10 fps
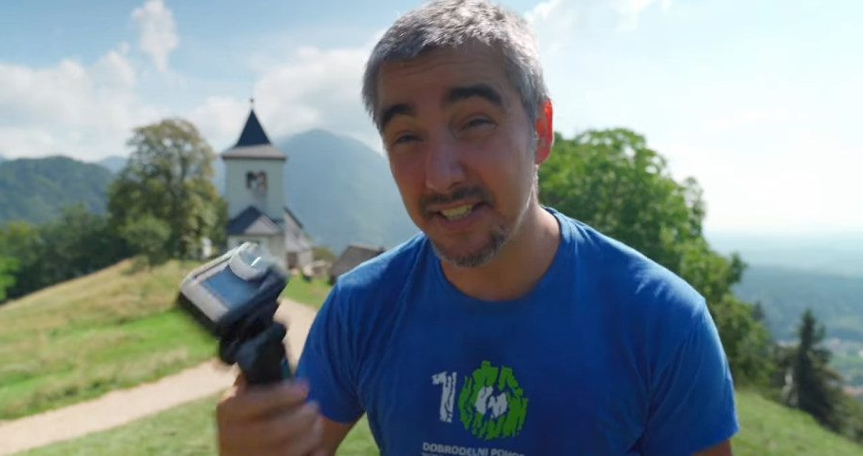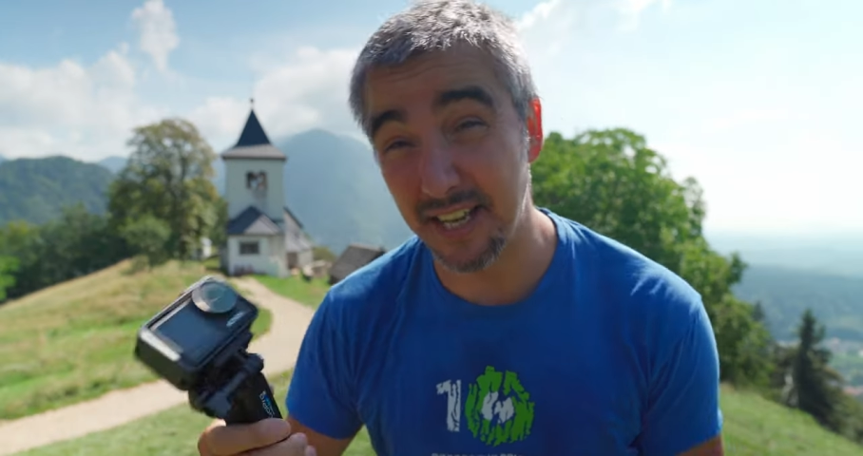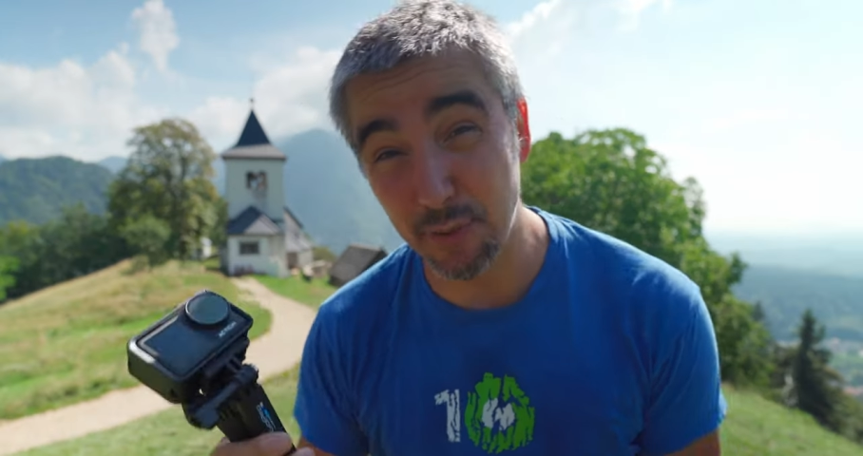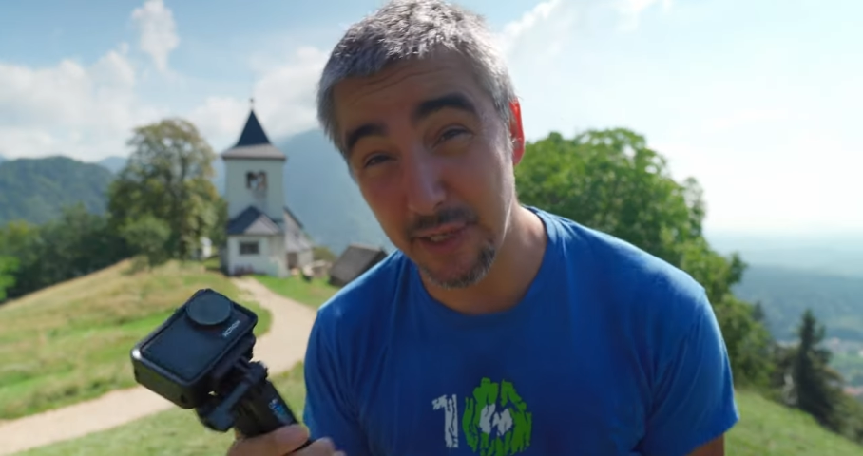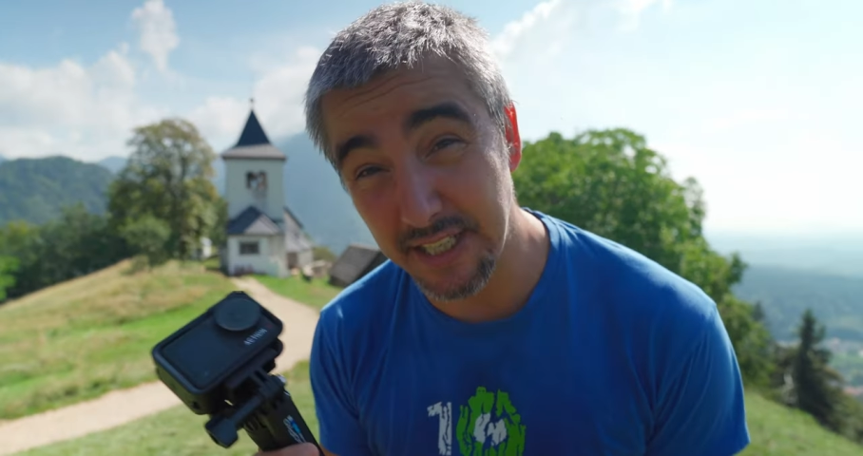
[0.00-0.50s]

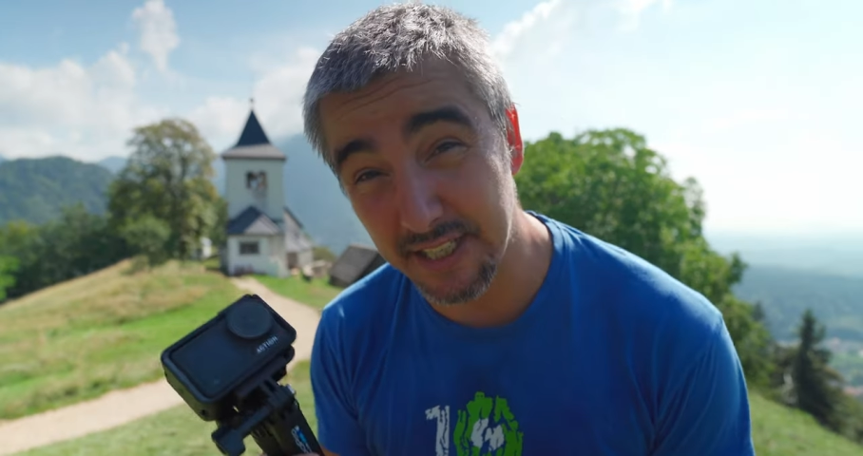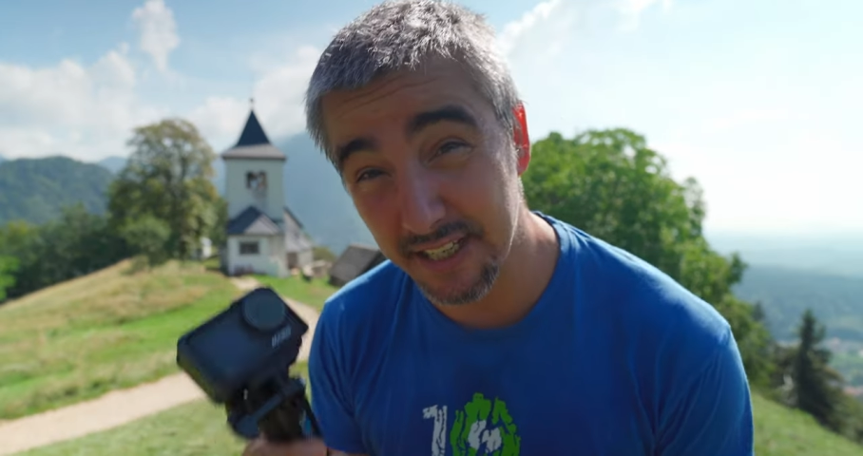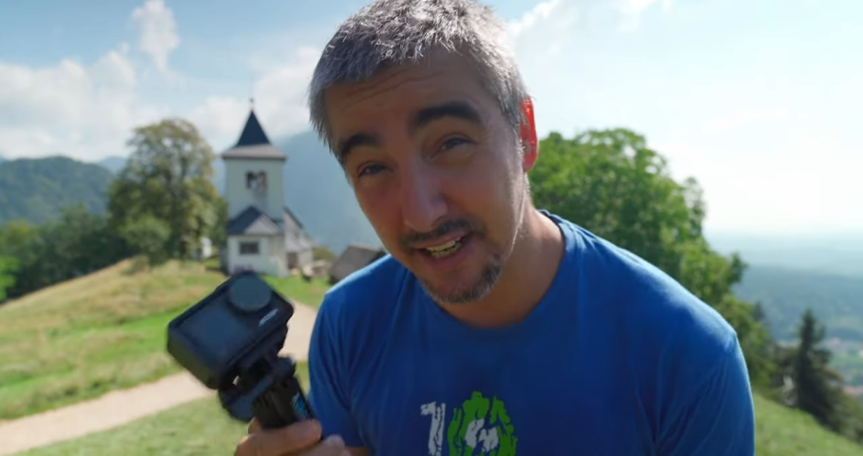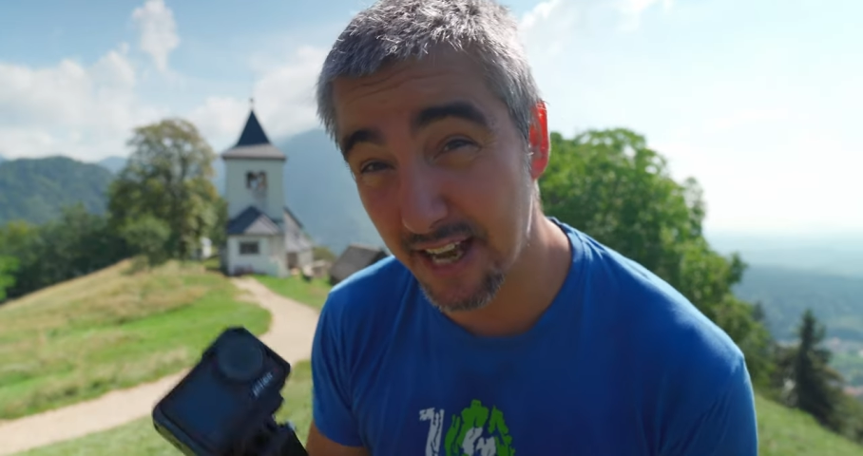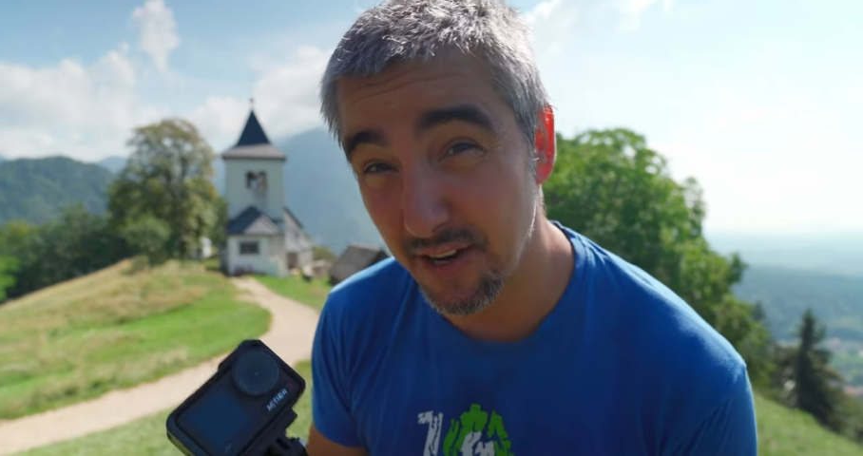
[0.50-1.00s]
they've released
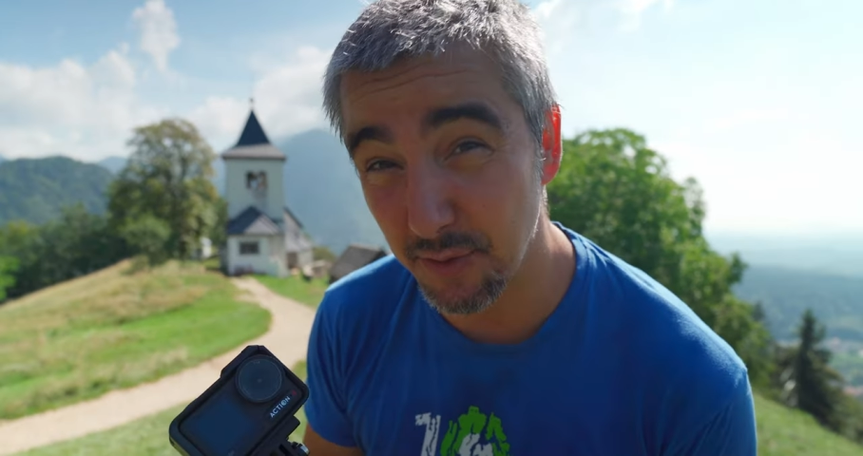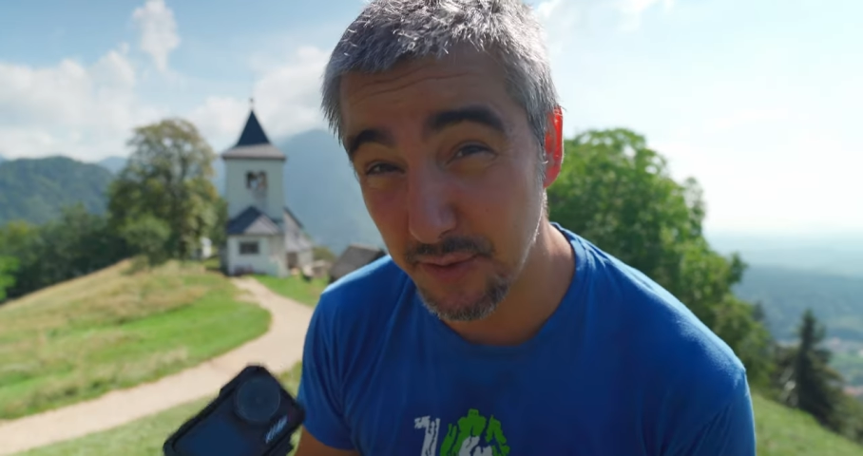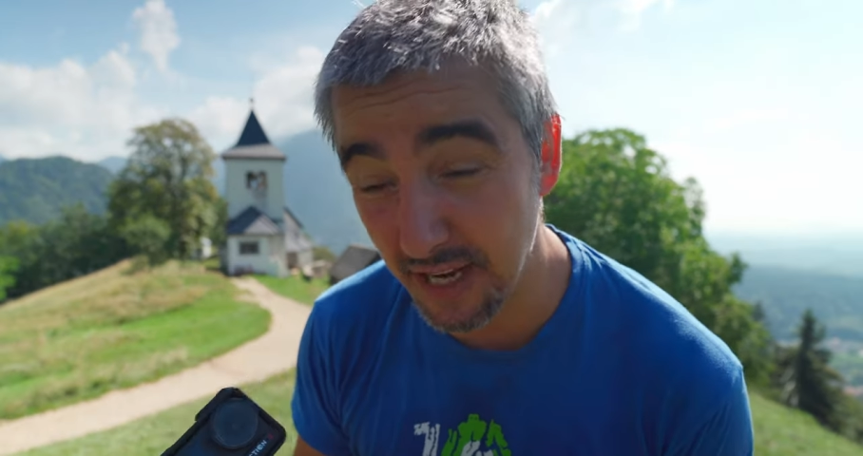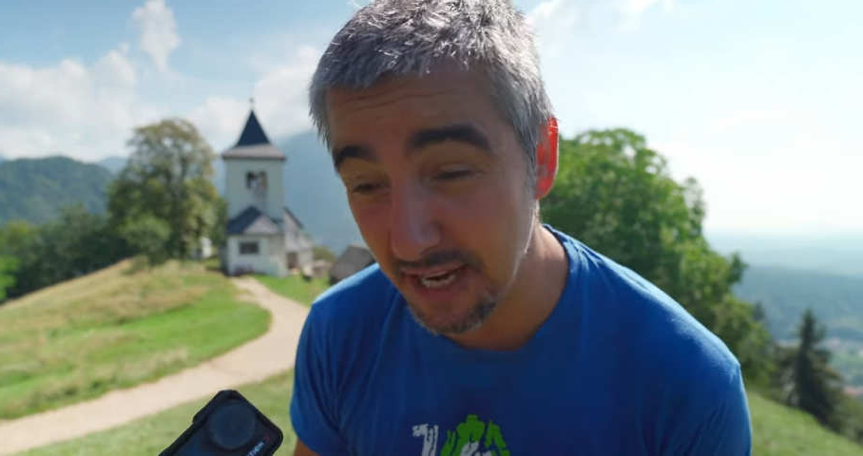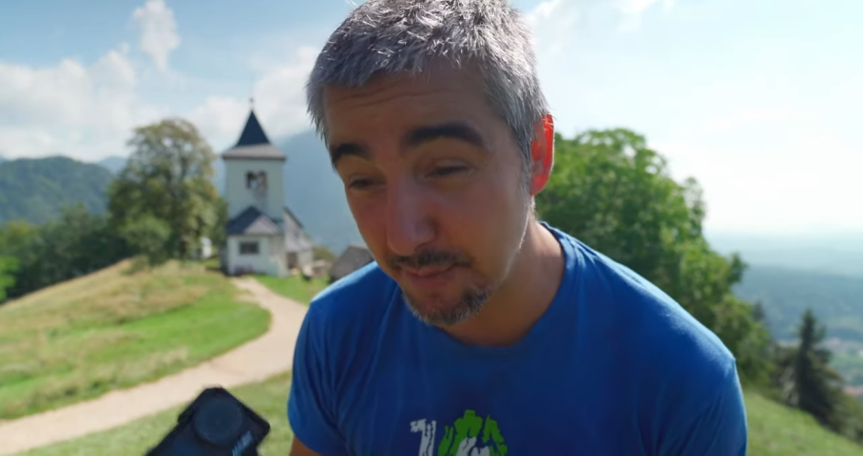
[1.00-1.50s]
it ahead of
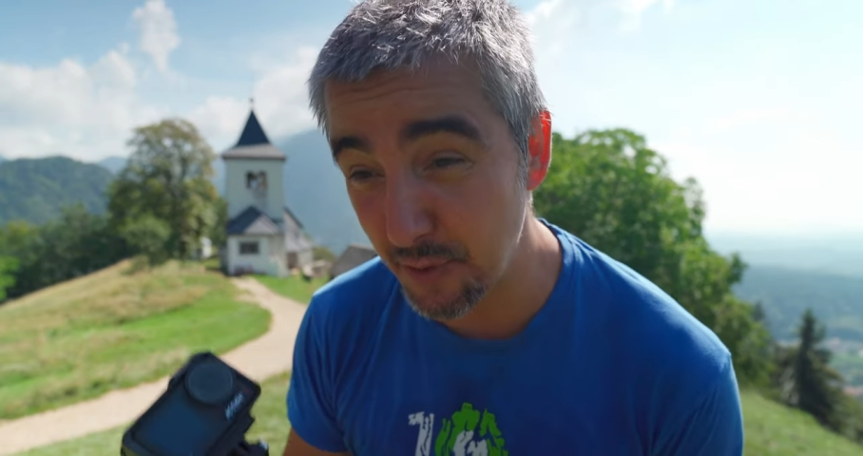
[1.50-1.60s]
time,